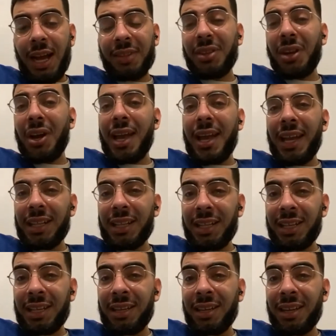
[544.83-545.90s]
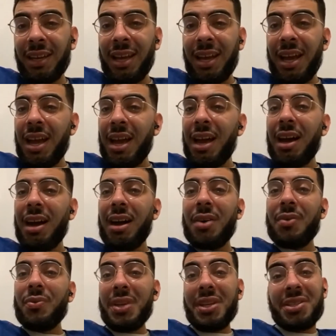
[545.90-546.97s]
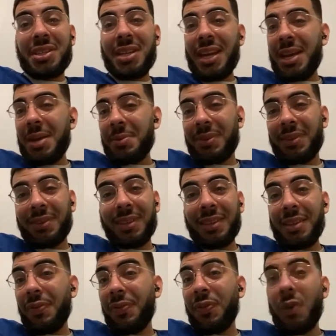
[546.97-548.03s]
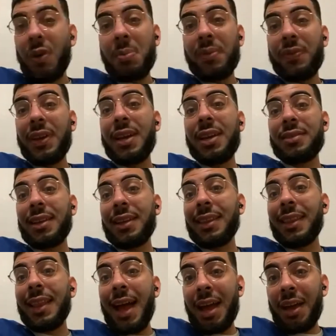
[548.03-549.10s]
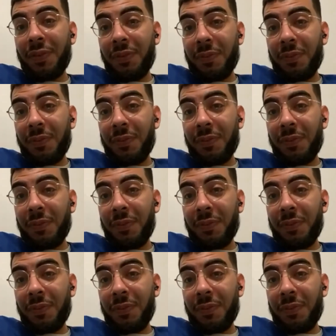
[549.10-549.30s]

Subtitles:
saw England. Reece James is in the form of his life.